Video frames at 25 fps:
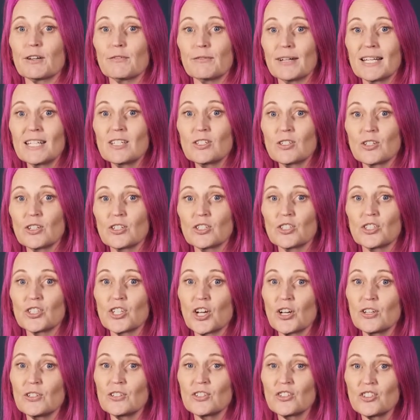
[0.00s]
research
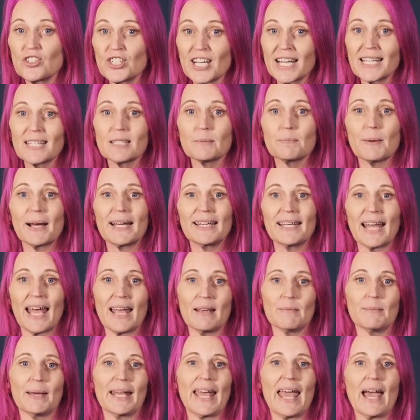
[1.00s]
shows just by
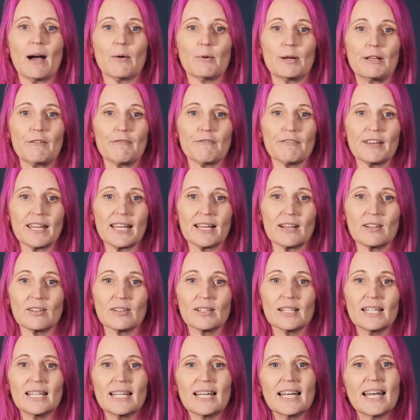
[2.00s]
naming how we feel,
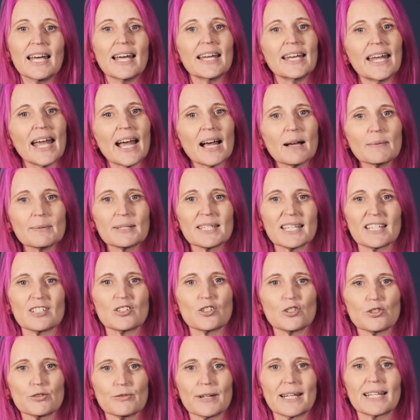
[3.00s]
it helps
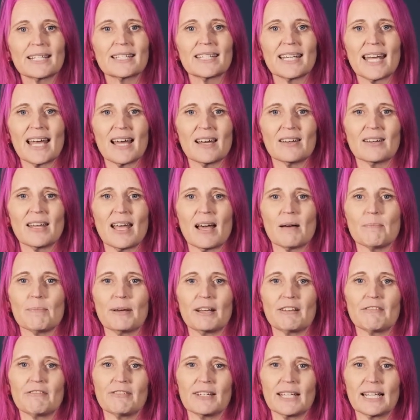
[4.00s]
us shrink down our
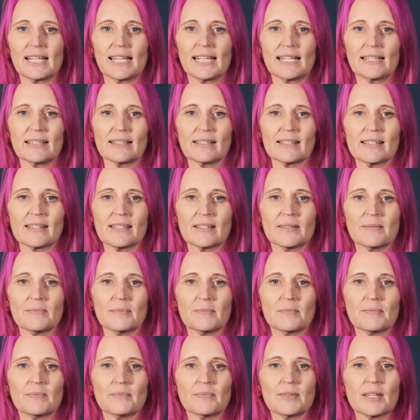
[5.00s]
big feelings.
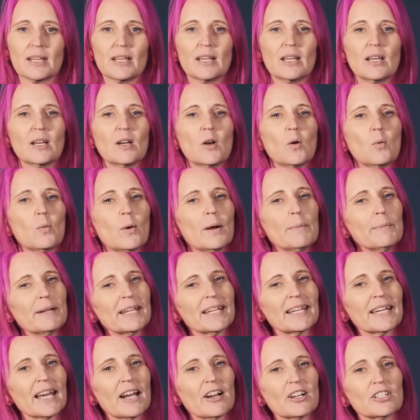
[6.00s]
When we
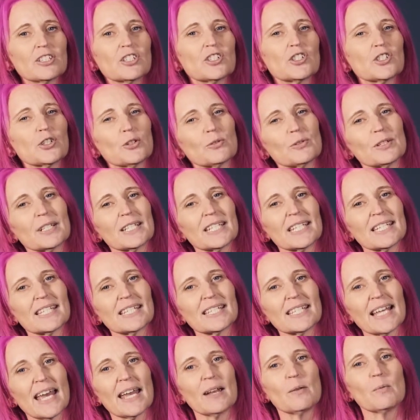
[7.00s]
encourage children to
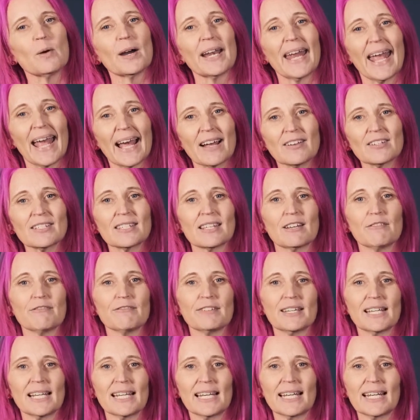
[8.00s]
say what else they're
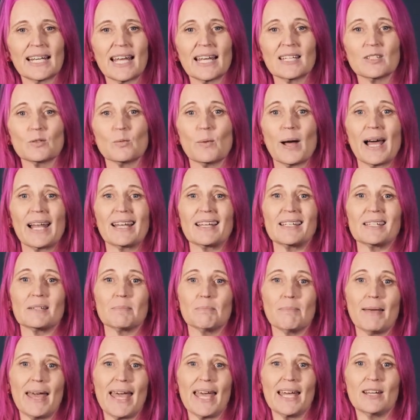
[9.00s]
feeling as well as
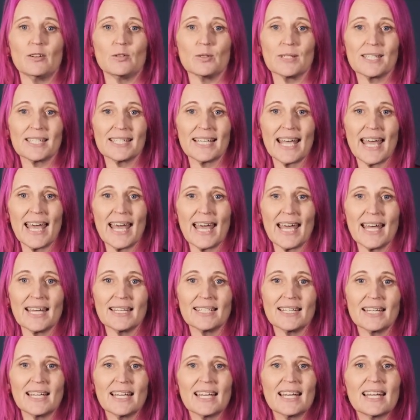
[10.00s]
mad or
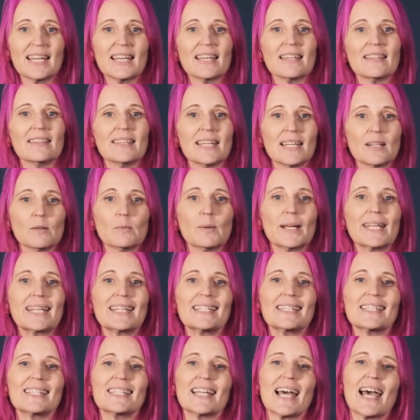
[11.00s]
sad, then we
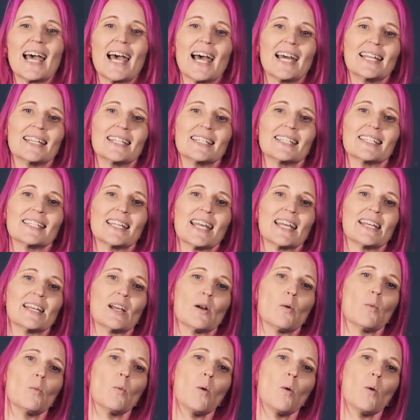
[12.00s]
can start understanding